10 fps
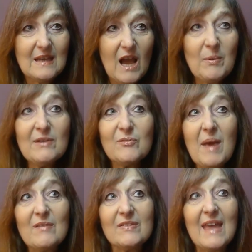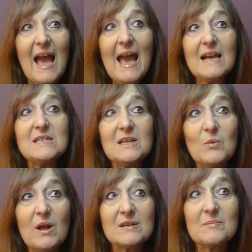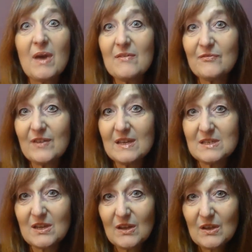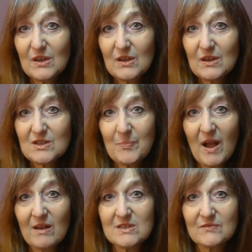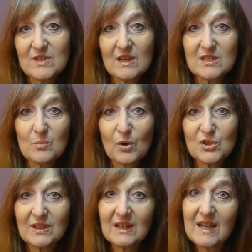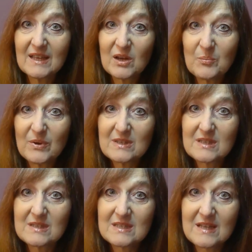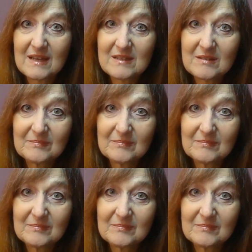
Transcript: I went from having the acting world at my feet to piles of dirty washing and Lego bricks instead.